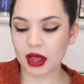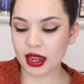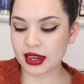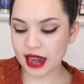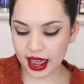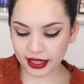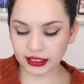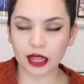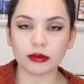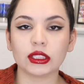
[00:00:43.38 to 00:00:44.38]
Next,
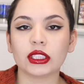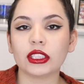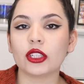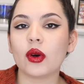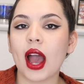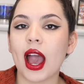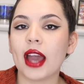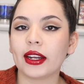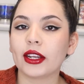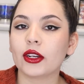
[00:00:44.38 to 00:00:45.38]
I'm just gonna go
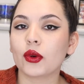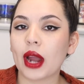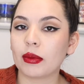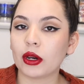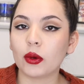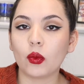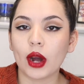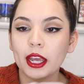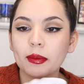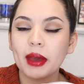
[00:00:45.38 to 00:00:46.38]
ahead and grab a
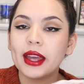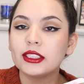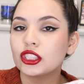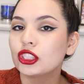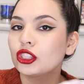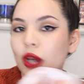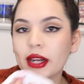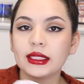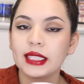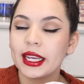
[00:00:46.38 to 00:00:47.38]
wipe and just
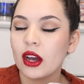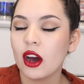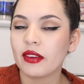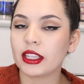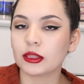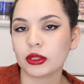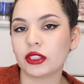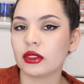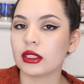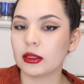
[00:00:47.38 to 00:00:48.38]
try to take off as much
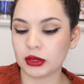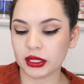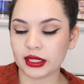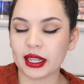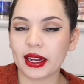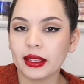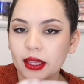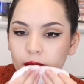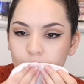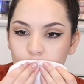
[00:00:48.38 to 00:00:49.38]
of the lipstick that I
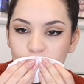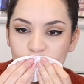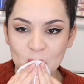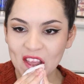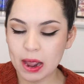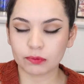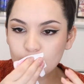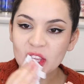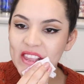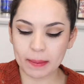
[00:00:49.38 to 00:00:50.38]
can.
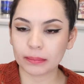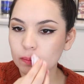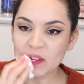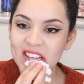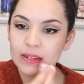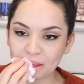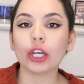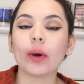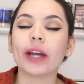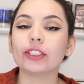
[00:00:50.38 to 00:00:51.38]

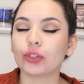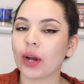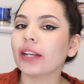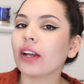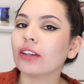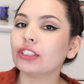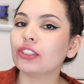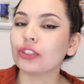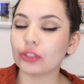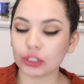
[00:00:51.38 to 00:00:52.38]
So I try not to
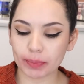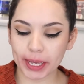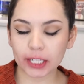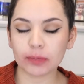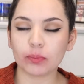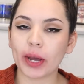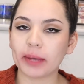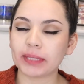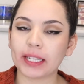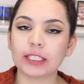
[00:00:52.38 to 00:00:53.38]
use makeup
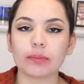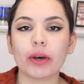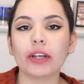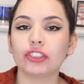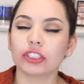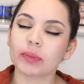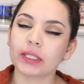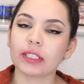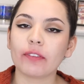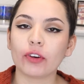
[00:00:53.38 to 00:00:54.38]
wipes as much just
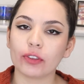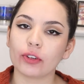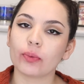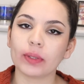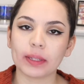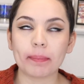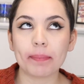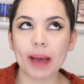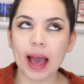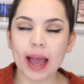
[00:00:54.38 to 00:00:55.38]
because I've heard they're really
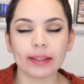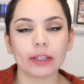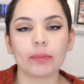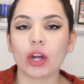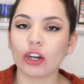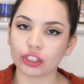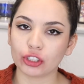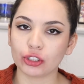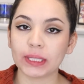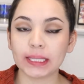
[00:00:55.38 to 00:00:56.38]
bad. They can be harsh on
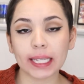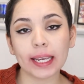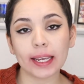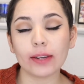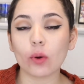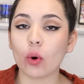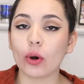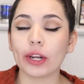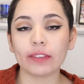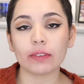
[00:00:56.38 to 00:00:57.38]
your skin
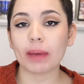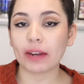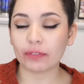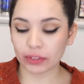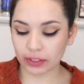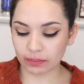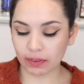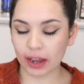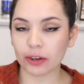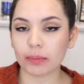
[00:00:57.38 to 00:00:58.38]
or even bad for the
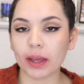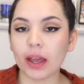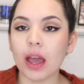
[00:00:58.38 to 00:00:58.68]
environment.